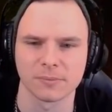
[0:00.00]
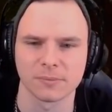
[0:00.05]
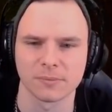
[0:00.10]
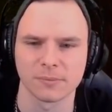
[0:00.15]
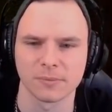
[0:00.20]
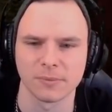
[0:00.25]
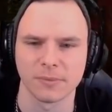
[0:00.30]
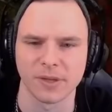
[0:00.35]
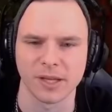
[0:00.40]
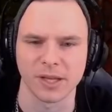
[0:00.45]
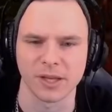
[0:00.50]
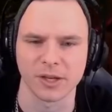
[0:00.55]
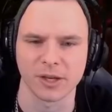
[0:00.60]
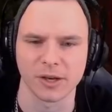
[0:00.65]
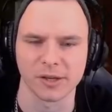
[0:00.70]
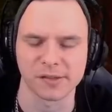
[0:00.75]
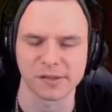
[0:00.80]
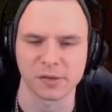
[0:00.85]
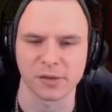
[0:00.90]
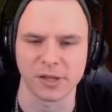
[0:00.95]
There you go,
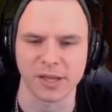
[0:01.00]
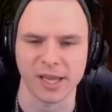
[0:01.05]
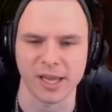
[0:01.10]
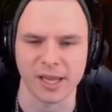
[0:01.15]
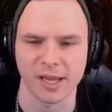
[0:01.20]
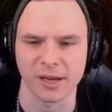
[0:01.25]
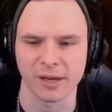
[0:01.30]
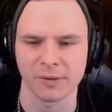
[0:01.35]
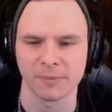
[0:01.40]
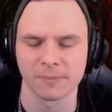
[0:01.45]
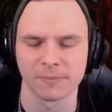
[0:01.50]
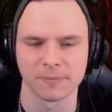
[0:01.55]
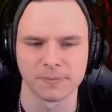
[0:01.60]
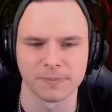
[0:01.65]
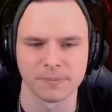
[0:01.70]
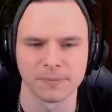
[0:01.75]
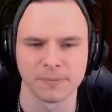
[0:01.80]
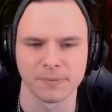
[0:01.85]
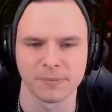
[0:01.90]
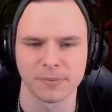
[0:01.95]
saw your hair.
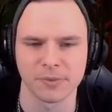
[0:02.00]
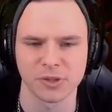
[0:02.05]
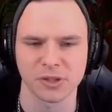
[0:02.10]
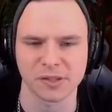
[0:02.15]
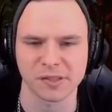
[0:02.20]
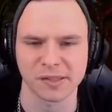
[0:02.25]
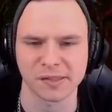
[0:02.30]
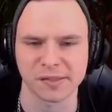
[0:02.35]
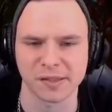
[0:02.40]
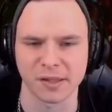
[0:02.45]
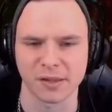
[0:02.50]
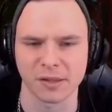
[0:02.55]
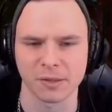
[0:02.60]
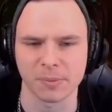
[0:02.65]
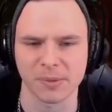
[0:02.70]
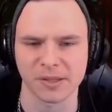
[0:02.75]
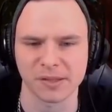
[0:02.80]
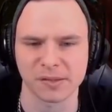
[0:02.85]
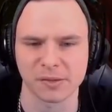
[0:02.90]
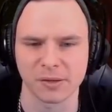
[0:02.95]
Just a slither, but I
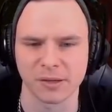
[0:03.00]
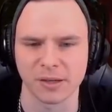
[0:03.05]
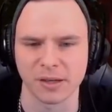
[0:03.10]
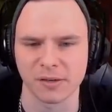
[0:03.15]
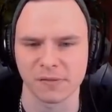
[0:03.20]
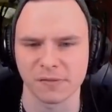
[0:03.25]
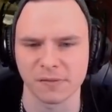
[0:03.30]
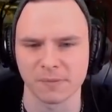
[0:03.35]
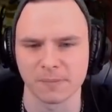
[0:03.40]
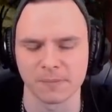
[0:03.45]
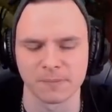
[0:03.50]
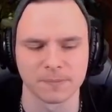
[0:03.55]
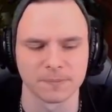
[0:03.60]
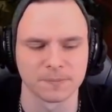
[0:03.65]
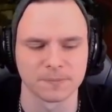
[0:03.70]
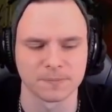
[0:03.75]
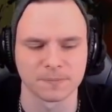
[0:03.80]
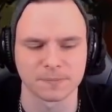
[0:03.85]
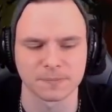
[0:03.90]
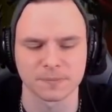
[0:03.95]
saw enough.
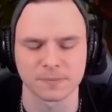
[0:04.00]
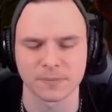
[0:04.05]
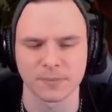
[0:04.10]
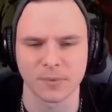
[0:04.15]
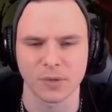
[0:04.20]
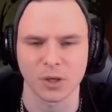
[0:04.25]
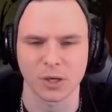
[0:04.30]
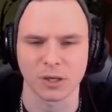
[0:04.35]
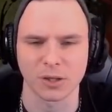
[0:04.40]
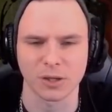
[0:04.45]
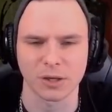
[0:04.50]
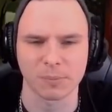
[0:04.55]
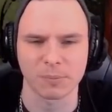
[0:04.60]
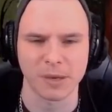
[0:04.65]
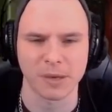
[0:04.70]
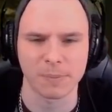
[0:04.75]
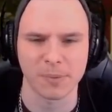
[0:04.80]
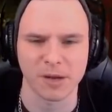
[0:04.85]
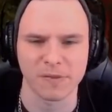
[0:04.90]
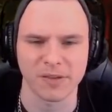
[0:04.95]
Got a lot of prep
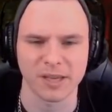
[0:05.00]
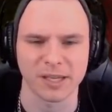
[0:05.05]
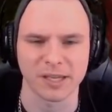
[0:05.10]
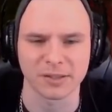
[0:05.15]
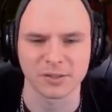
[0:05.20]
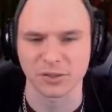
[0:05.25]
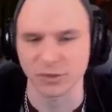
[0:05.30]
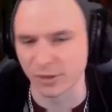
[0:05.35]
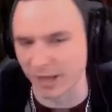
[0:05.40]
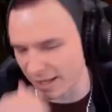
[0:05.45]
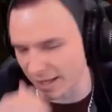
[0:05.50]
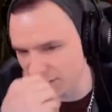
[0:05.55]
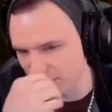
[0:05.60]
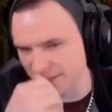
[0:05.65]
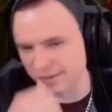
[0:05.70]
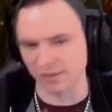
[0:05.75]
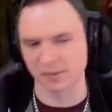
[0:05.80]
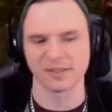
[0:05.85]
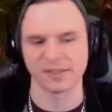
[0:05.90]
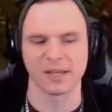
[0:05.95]
over here too, and she's
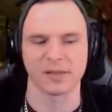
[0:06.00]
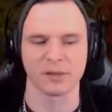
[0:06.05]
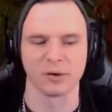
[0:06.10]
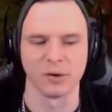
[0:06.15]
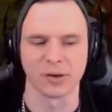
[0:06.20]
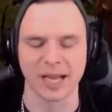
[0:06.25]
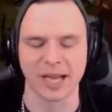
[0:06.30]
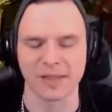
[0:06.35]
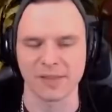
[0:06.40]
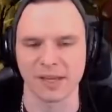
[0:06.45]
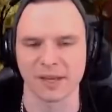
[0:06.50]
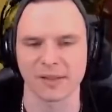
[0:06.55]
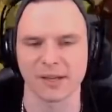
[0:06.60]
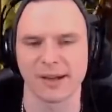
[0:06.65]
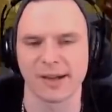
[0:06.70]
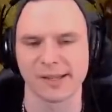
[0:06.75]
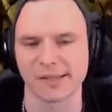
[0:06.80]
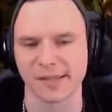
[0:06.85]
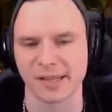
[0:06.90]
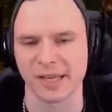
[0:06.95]
on death hook, and the other
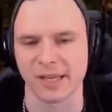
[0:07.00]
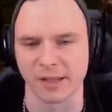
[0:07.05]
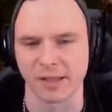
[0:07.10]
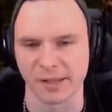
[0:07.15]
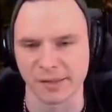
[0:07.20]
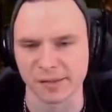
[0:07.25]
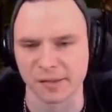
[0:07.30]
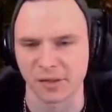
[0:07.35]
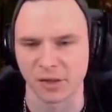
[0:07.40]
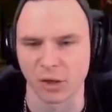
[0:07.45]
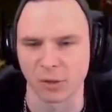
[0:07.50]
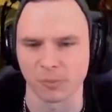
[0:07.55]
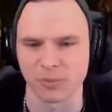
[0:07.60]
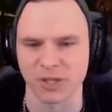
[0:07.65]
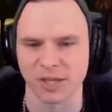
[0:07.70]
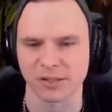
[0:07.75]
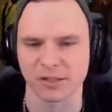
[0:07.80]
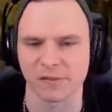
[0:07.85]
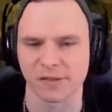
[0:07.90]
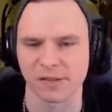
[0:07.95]
guys are healing, so no
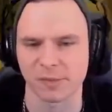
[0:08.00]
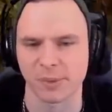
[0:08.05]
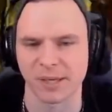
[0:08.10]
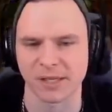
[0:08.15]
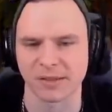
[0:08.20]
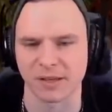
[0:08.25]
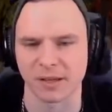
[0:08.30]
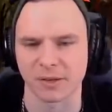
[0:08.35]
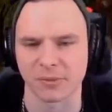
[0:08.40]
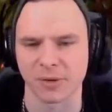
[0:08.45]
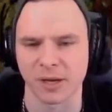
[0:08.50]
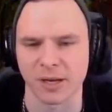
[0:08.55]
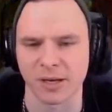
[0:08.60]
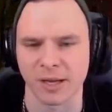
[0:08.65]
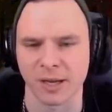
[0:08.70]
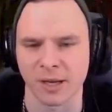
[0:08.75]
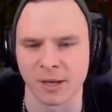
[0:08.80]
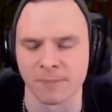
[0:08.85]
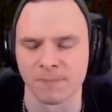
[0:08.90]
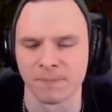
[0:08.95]
objective is being done right
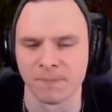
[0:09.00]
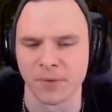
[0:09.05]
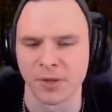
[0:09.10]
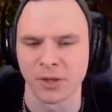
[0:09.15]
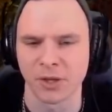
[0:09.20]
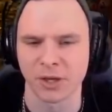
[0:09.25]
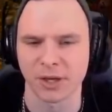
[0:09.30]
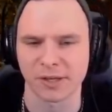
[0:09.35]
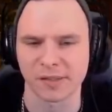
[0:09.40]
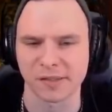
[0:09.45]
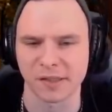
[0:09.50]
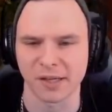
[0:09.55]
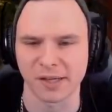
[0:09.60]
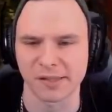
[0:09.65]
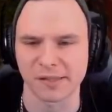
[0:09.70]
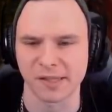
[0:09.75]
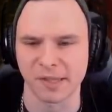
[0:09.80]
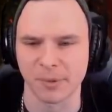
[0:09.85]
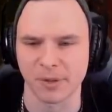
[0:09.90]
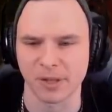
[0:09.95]
now. You got a
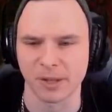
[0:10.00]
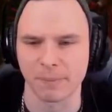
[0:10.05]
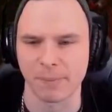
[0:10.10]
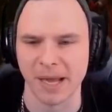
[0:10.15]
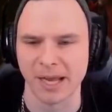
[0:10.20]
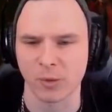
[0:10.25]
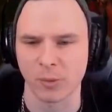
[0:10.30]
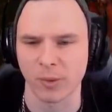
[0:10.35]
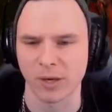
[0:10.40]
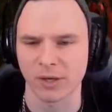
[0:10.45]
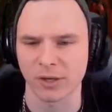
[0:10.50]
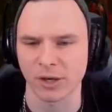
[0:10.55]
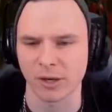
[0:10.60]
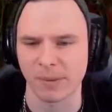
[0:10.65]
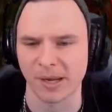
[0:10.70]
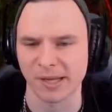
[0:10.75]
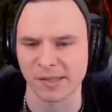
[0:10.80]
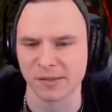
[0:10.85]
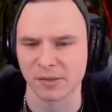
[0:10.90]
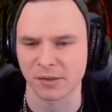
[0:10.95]
sidestep on the back window
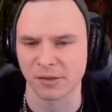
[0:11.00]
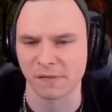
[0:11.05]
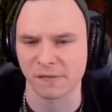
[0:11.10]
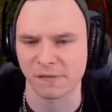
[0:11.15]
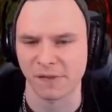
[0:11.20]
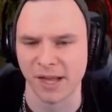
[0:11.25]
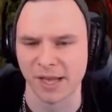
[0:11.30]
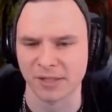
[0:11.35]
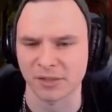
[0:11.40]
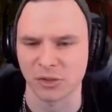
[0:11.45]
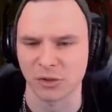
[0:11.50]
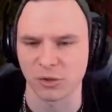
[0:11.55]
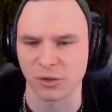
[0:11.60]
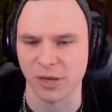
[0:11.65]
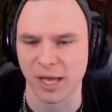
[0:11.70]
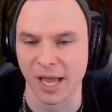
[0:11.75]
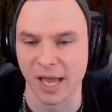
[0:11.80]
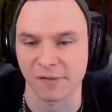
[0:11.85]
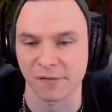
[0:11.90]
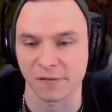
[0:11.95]
based on the fact you
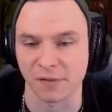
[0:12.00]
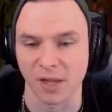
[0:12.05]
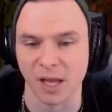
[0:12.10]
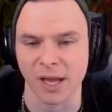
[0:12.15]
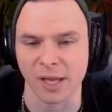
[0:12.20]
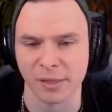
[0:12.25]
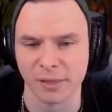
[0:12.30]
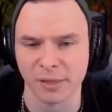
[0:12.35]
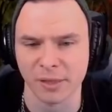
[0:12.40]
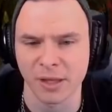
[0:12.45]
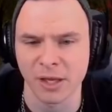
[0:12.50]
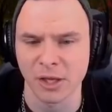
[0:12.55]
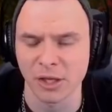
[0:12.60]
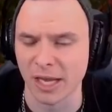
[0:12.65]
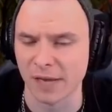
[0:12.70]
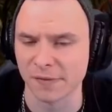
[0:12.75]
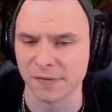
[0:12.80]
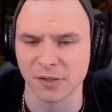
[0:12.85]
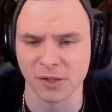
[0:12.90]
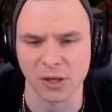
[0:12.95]
have life. You
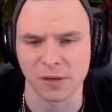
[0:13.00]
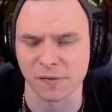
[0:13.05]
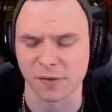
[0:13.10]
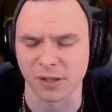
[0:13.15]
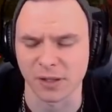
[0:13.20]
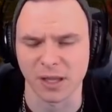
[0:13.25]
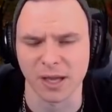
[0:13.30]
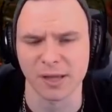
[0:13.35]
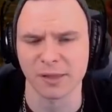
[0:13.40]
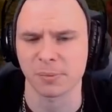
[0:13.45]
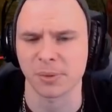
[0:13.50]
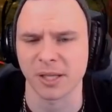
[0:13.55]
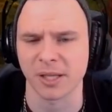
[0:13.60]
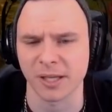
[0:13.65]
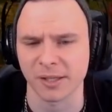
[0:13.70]
have to go for a life play.